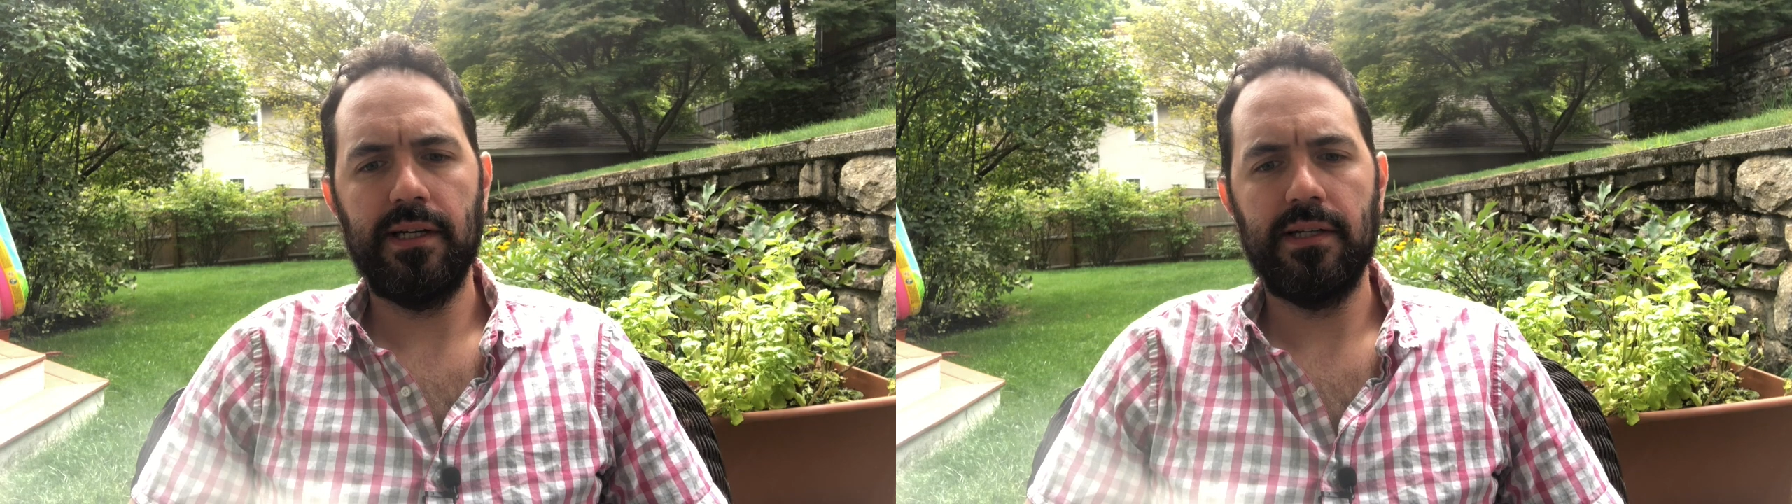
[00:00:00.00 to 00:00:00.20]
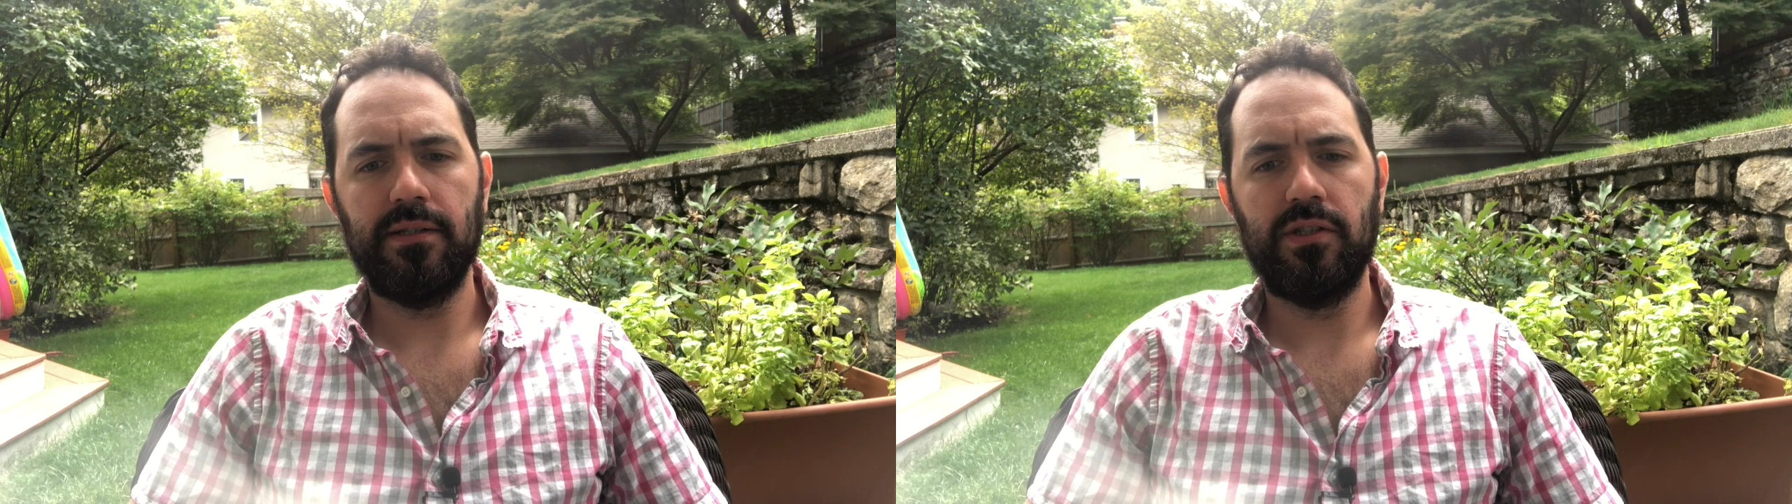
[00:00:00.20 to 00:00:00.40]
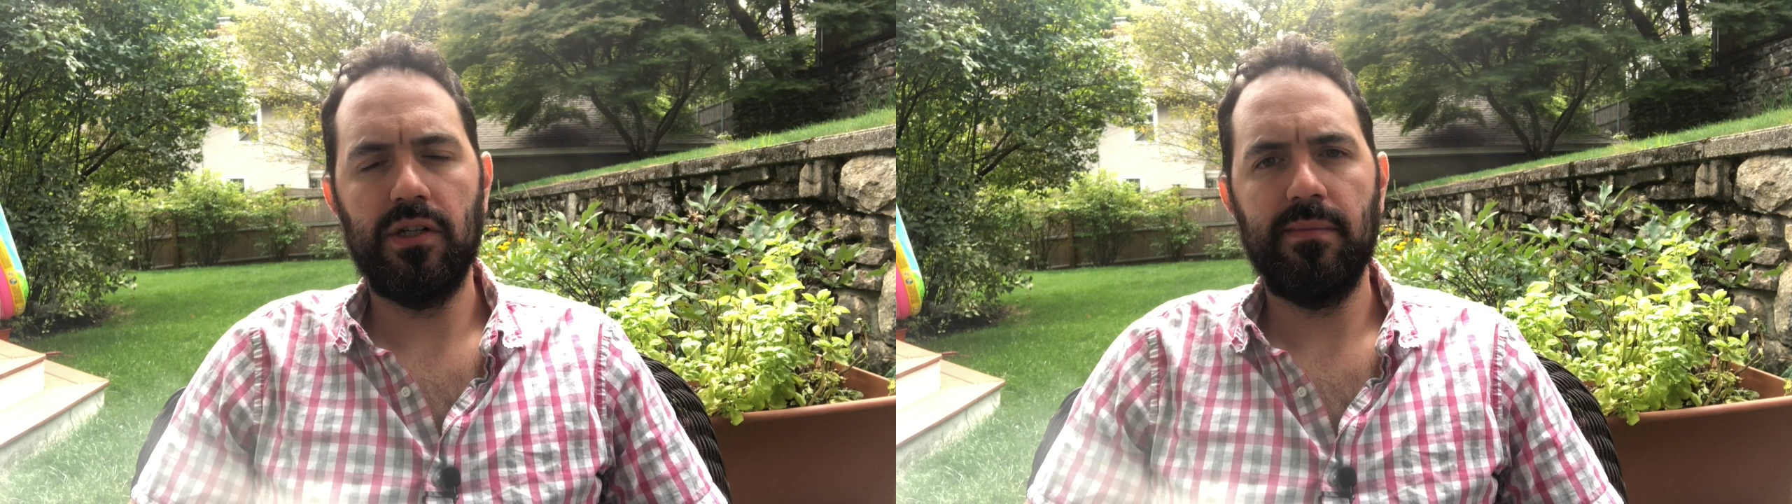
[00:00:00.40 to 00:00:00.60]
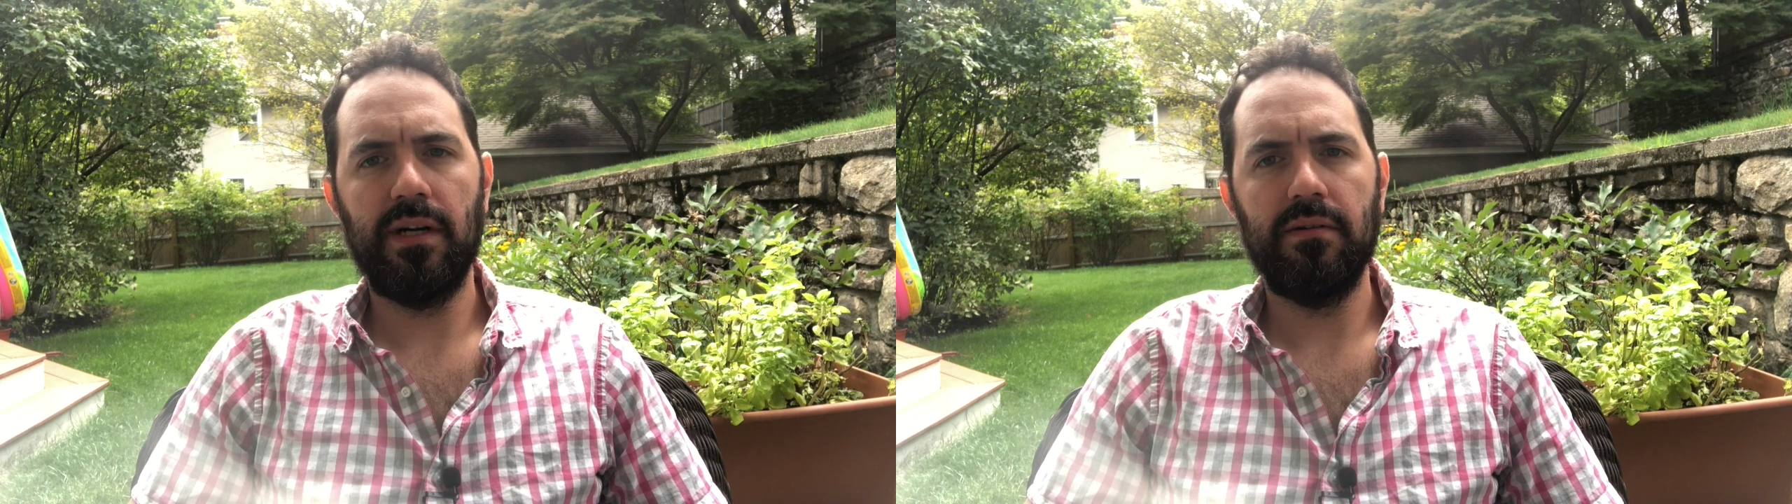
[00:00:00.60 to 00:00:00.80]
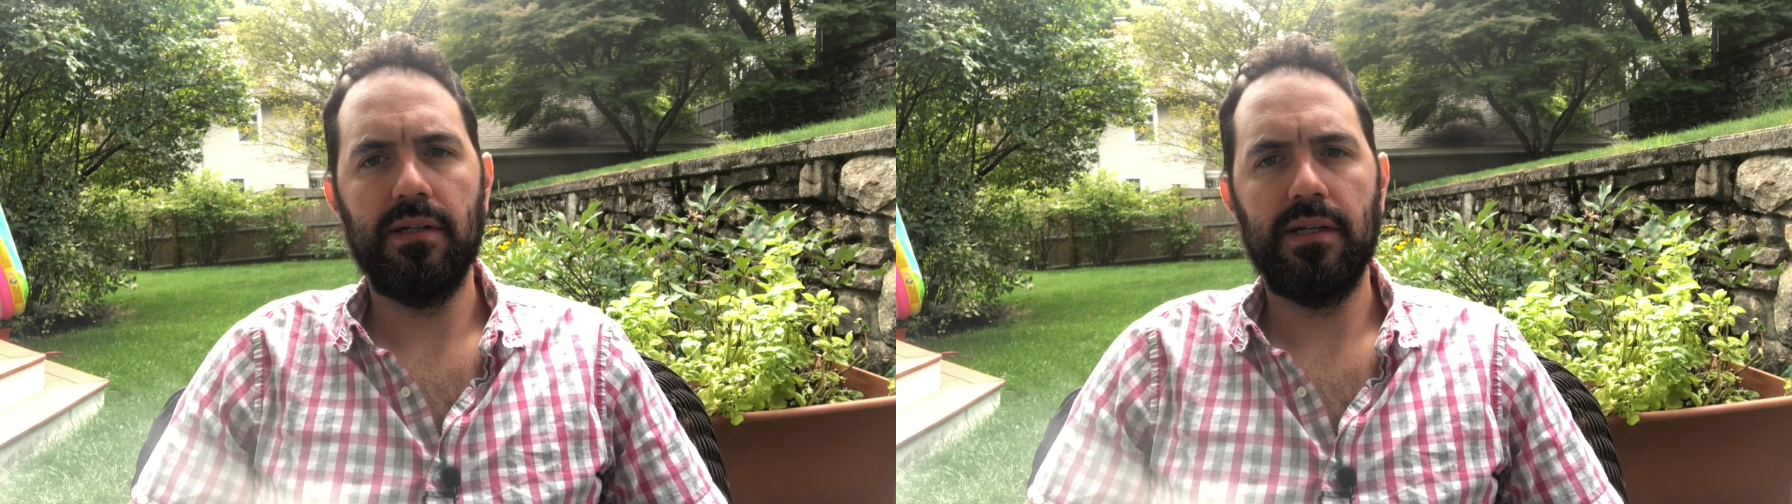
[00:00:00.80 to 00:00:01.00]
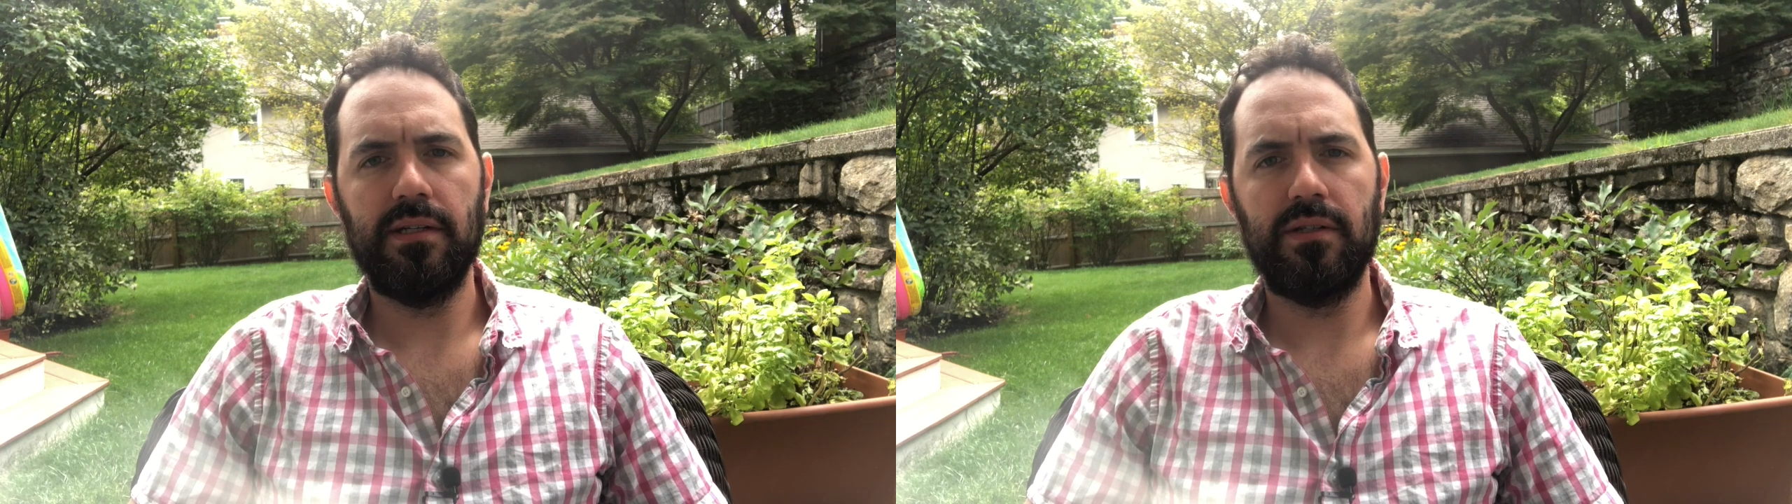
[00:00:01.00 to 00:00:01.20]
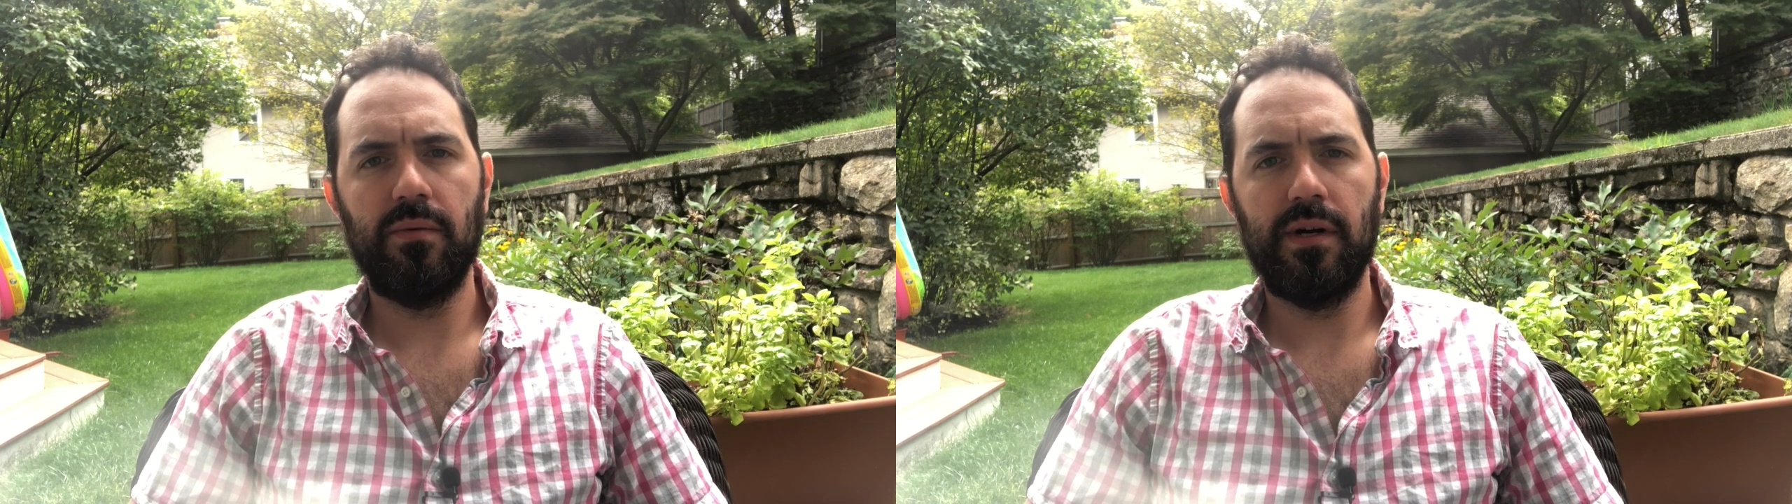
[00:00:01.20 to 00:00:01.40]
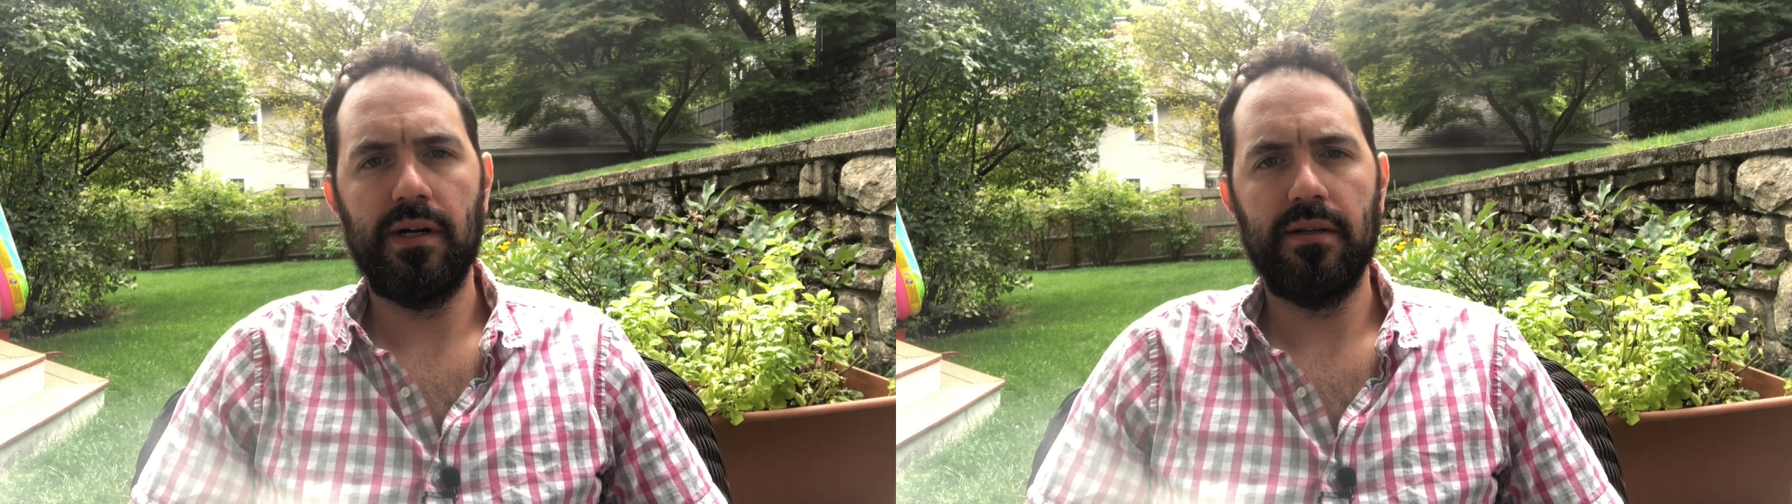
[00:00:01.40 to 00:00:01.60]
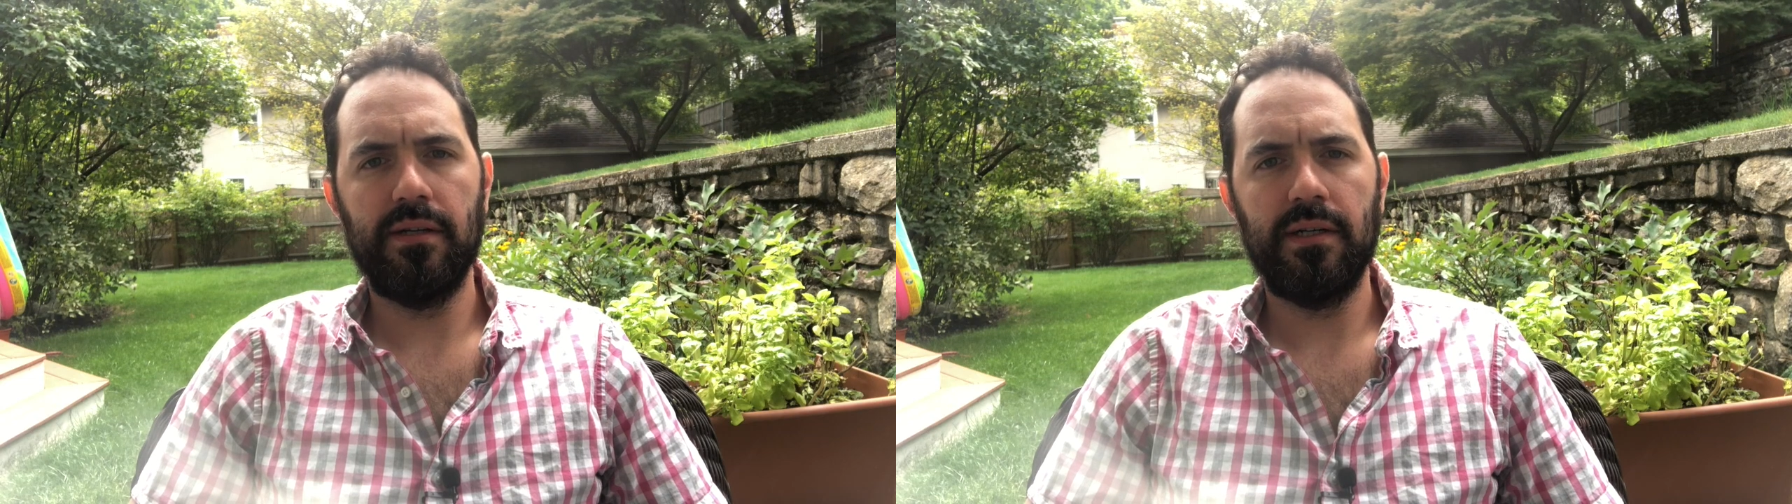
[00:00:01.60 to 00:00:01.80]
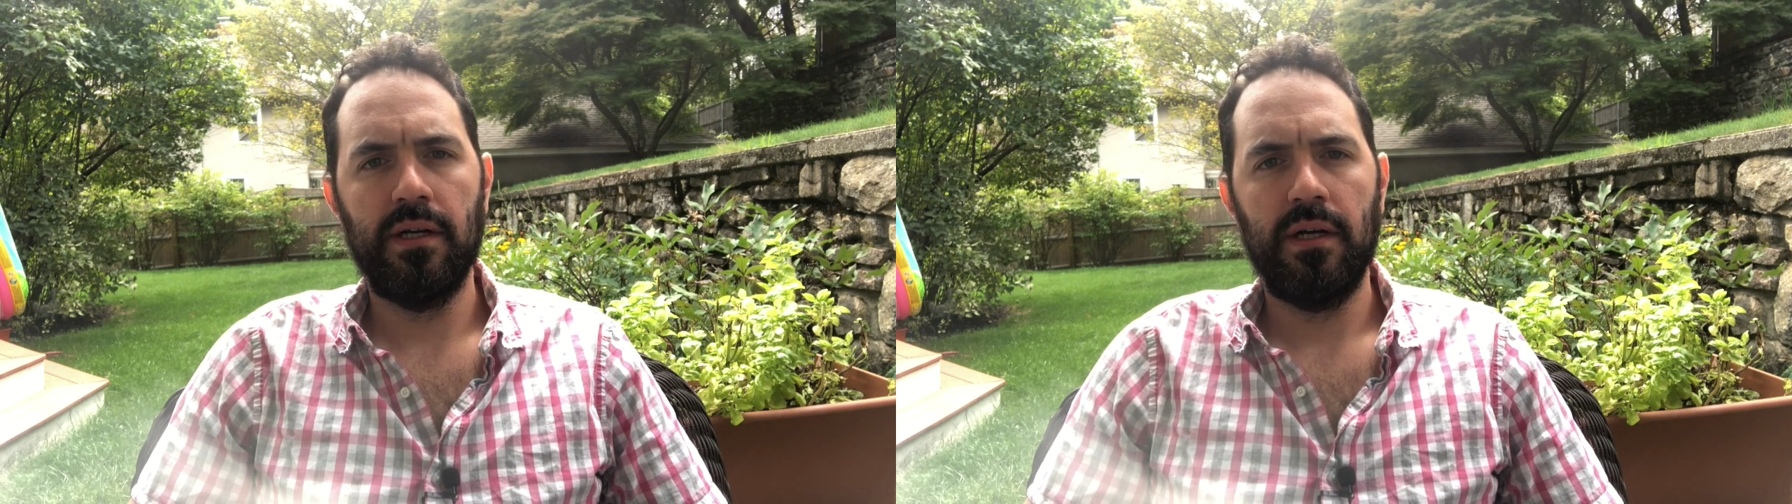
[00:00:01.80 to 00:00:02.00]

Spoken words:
and German are related to one another.